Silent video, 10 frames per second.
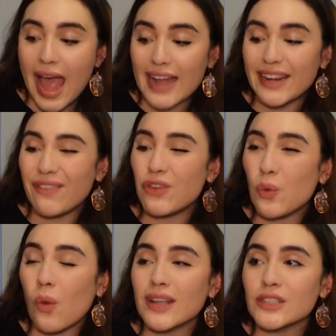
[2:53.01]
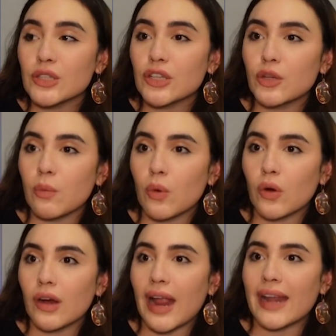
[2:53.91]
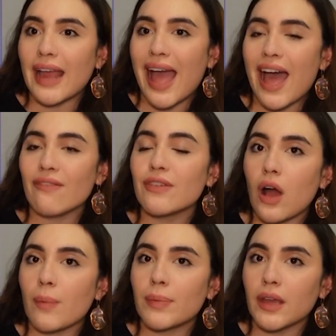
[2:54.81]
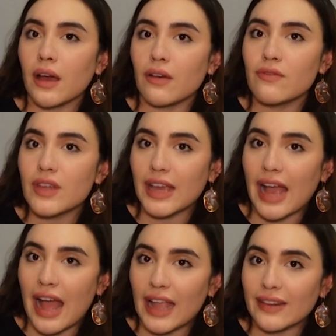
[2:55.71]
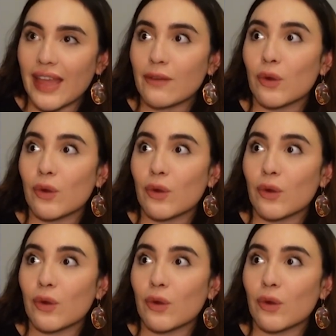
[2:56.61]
And if you want to learn more and have the copy of the guide